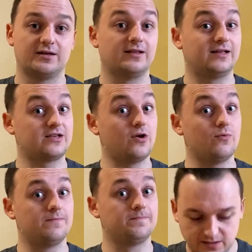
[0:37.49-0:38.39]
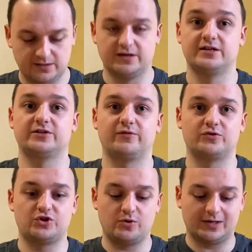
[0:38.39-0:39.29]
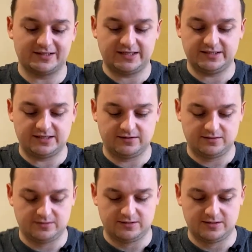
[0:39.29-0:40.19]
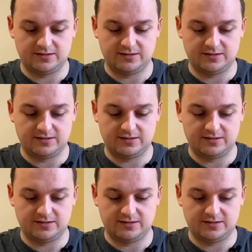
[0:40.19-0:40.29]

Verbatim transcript: Let's go. So I've got two glasses and